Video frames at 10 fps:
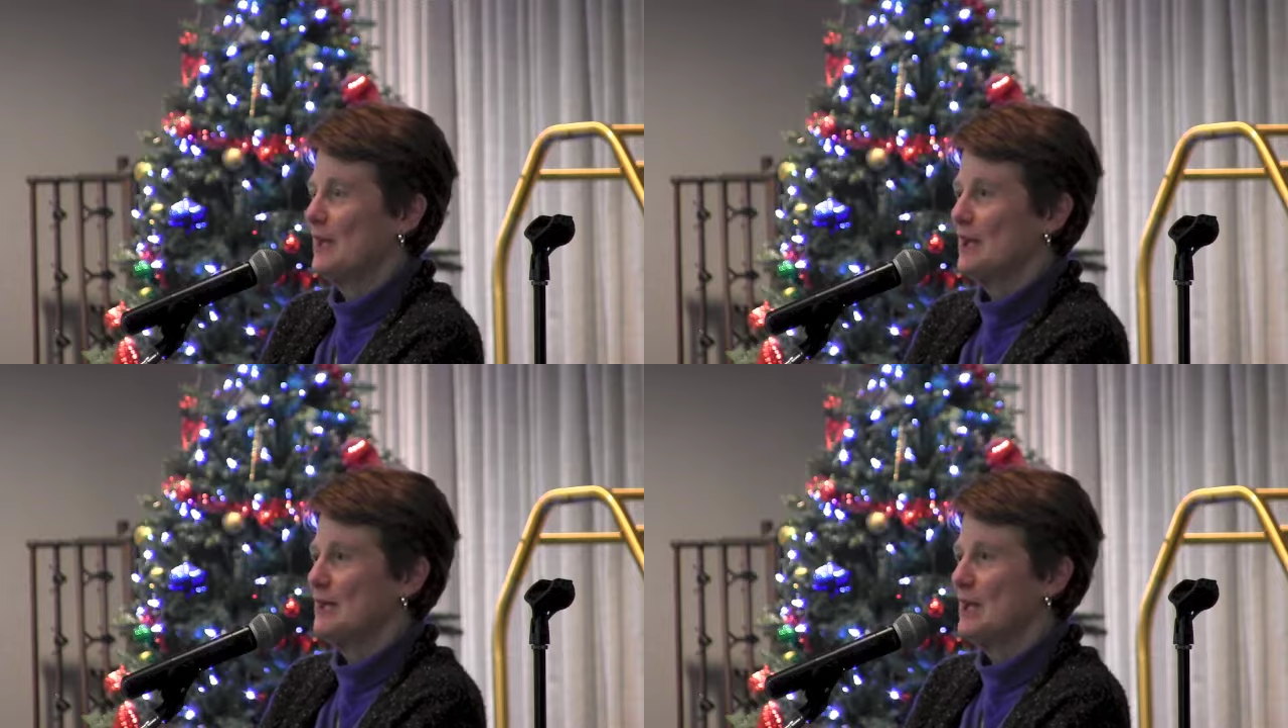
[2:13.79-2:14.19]

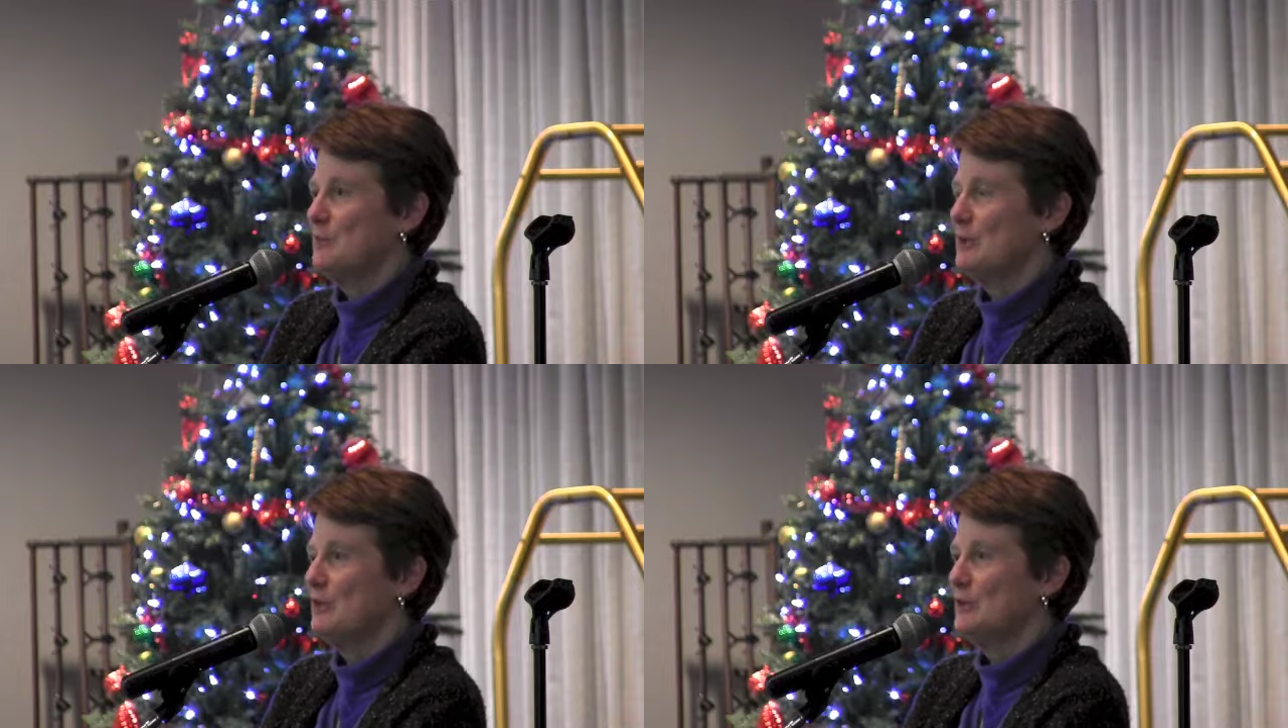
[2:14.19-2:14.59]

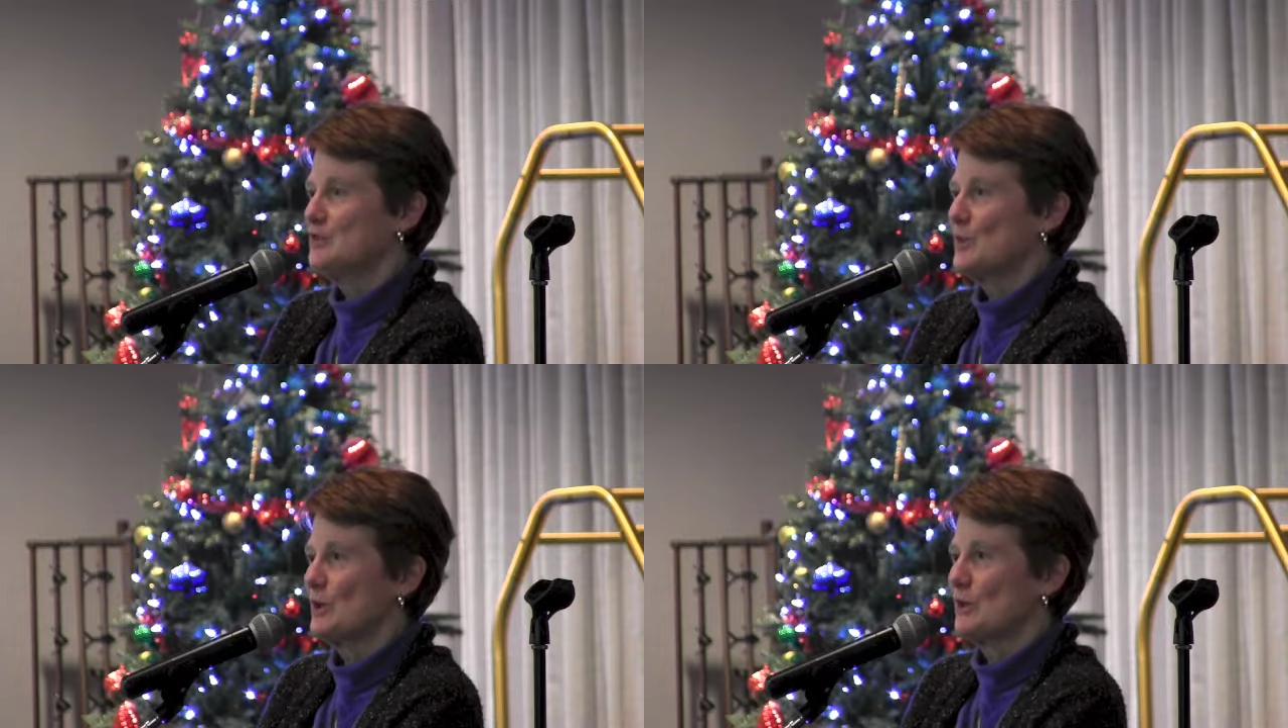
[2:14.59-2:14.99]
and Bill
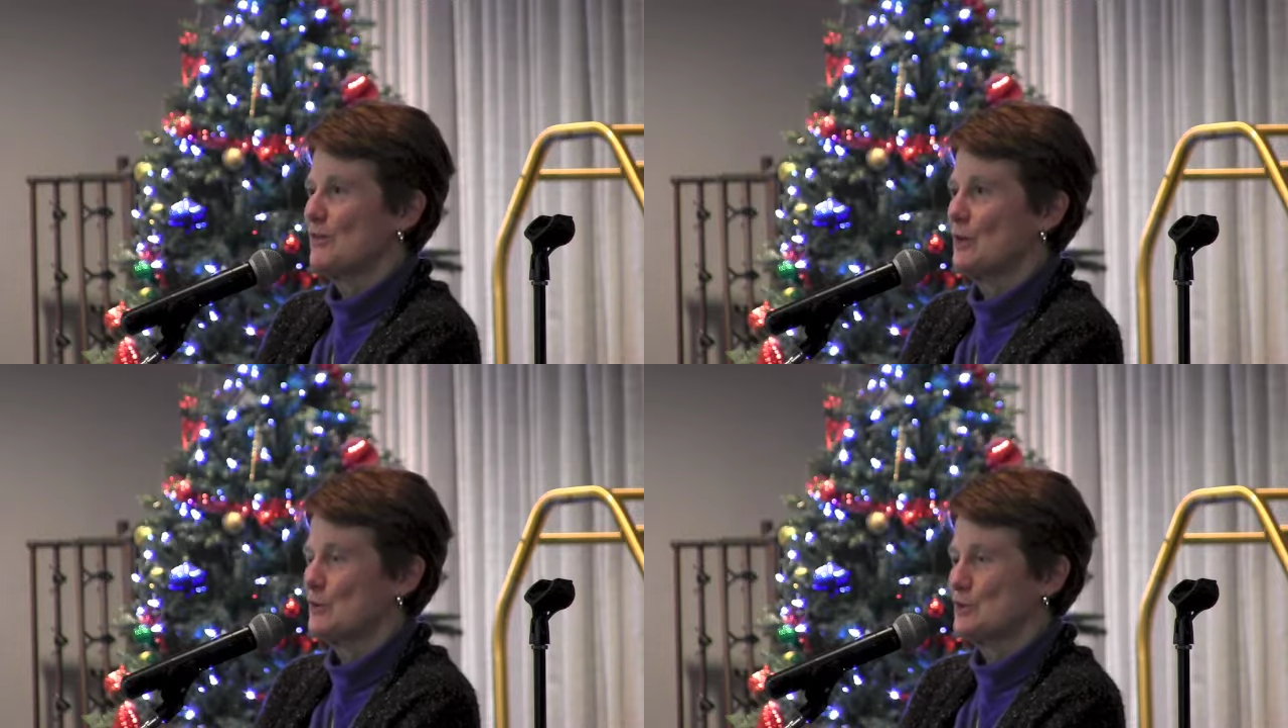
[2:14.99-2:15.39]
was one
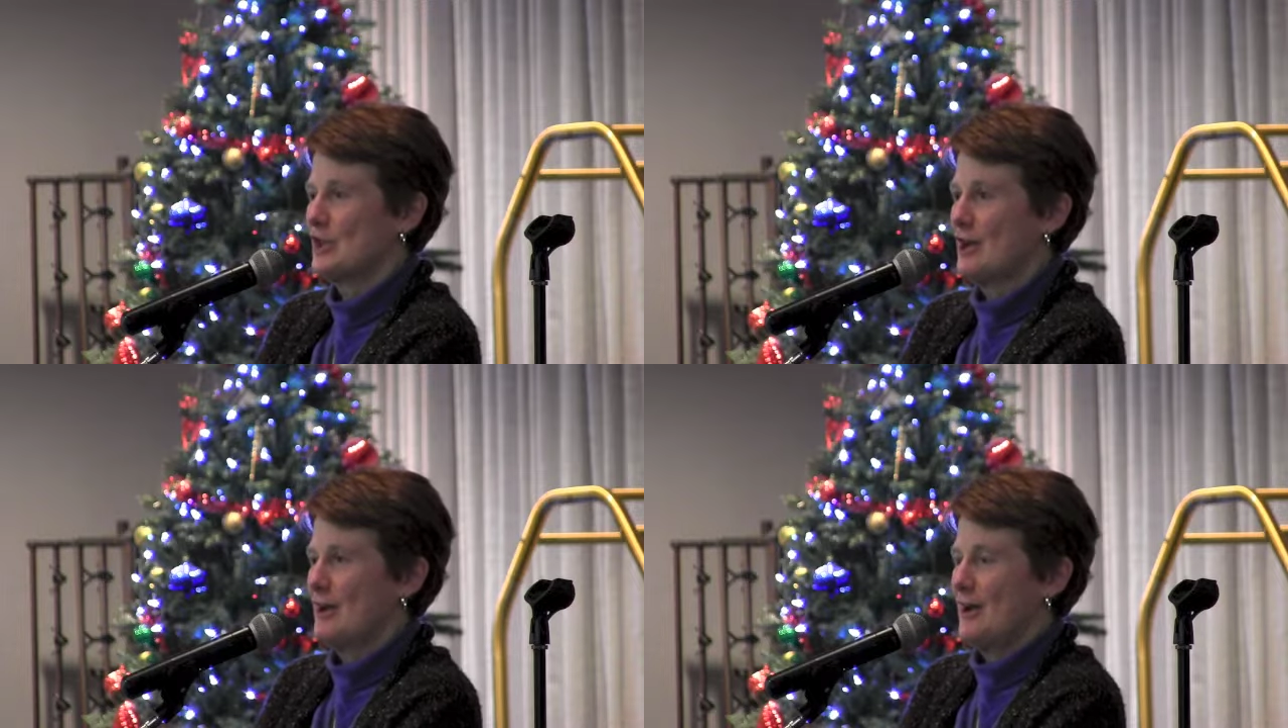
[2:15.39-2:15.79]
of those
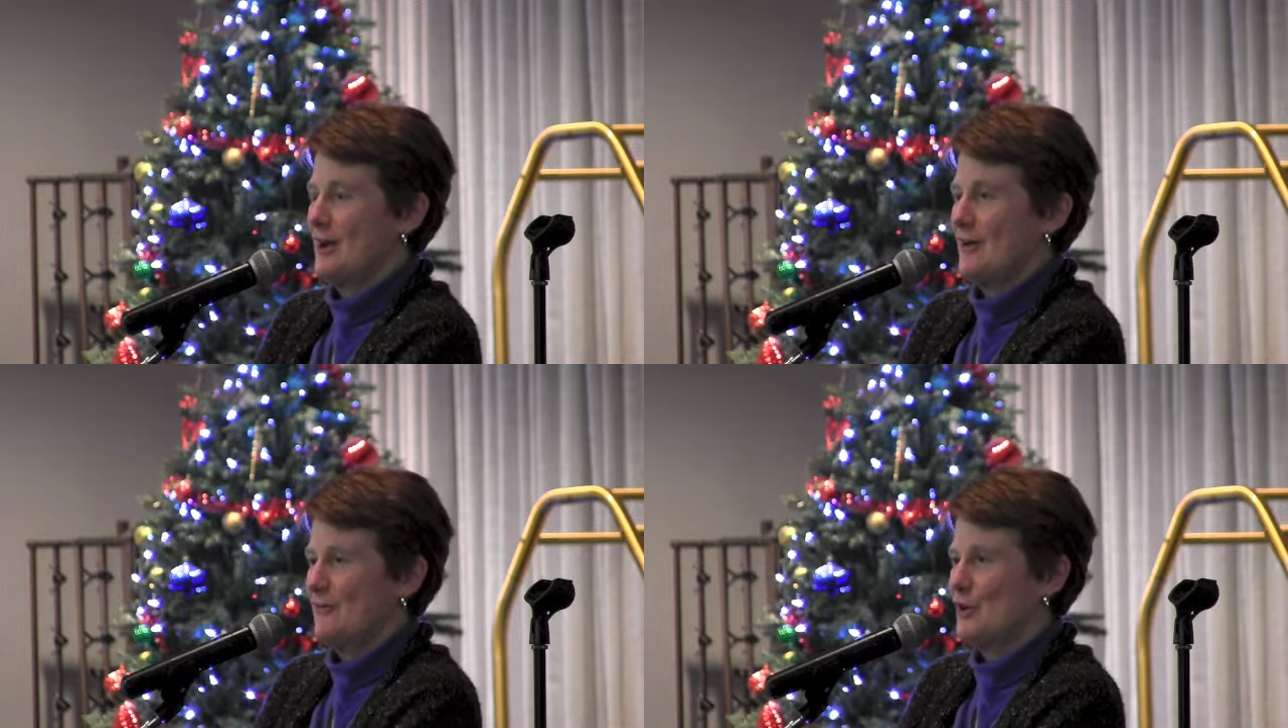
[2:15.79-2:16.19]

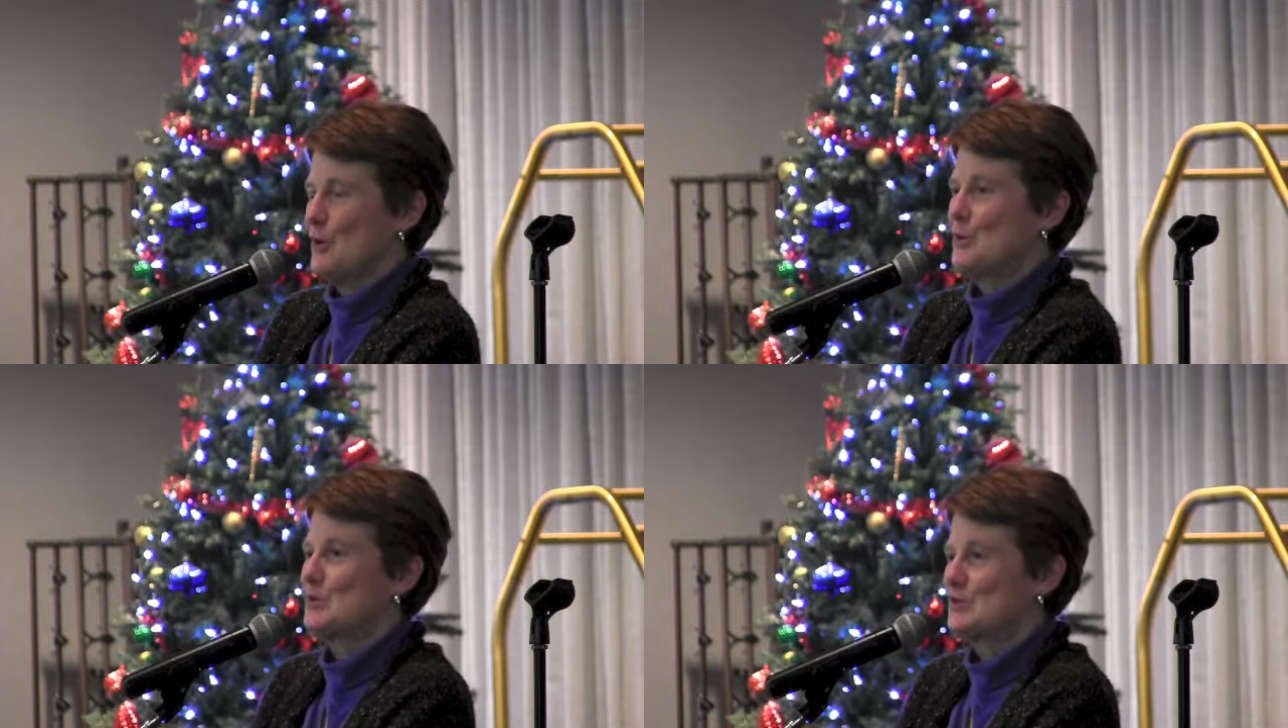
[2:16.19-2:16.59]

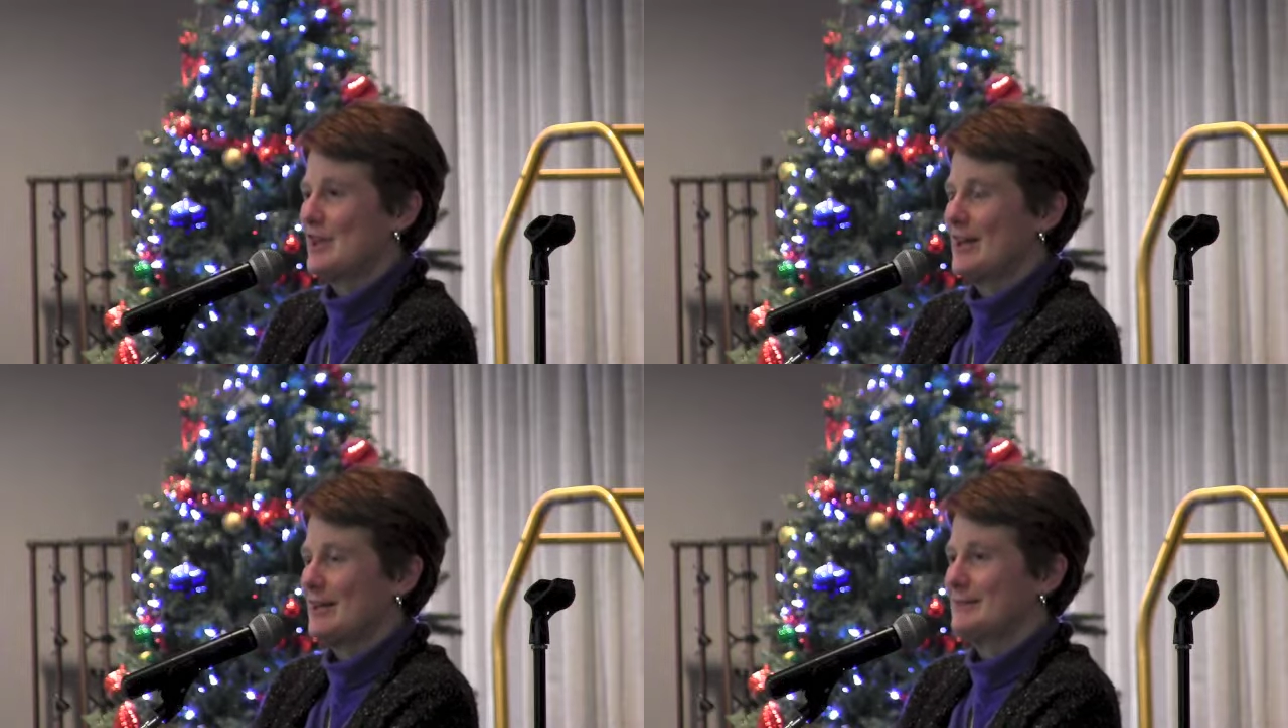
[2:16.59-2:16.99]
folks
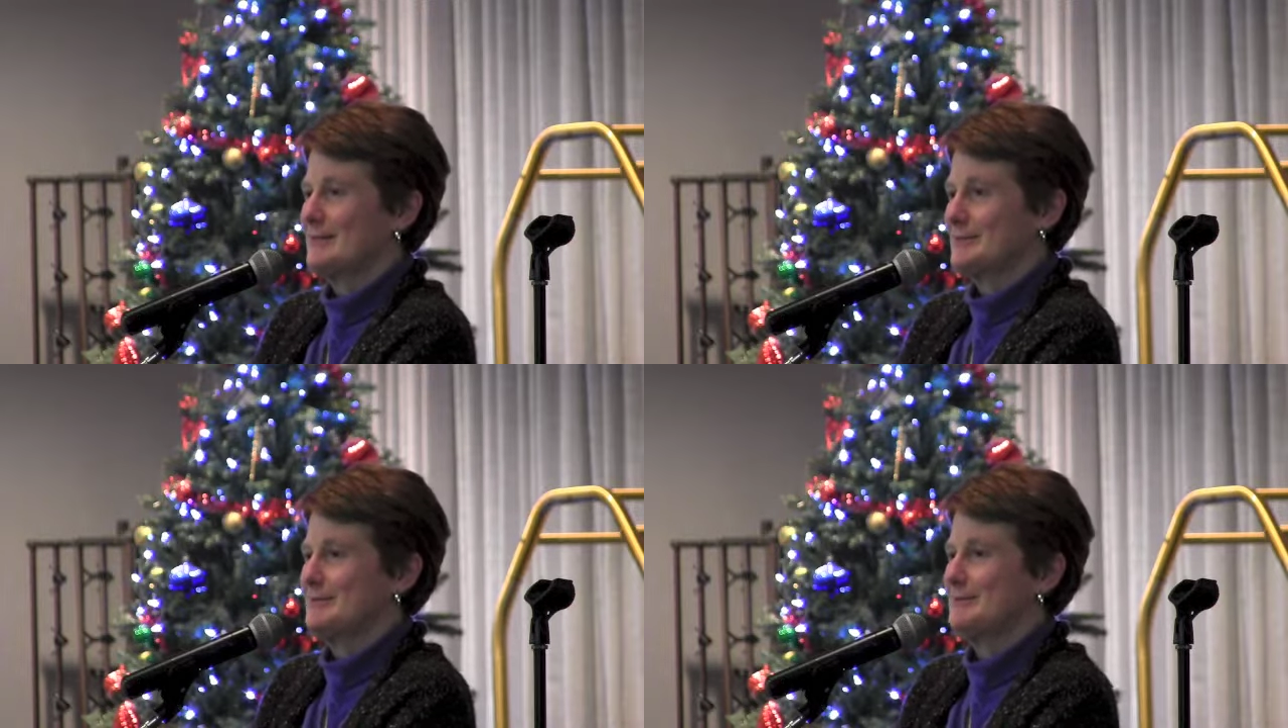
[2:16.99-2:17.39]
that